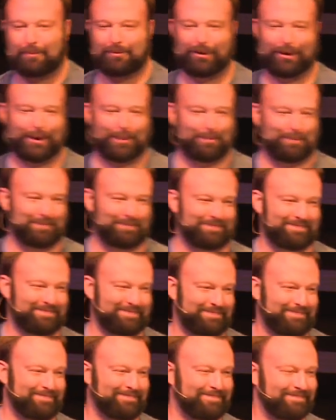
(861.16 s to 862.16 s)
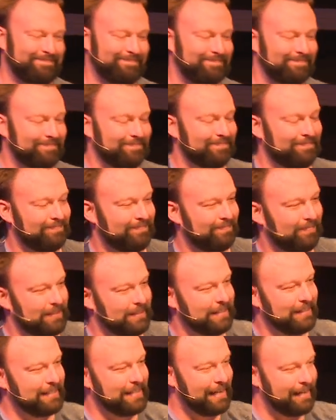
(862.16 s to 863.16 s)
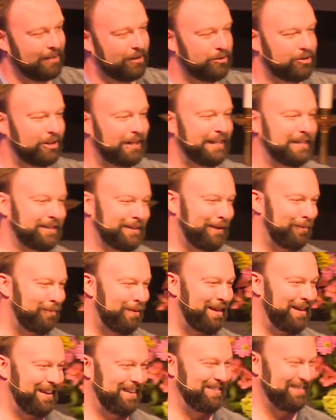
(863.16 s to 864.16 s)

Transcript: on him and says, hey, you should eat something.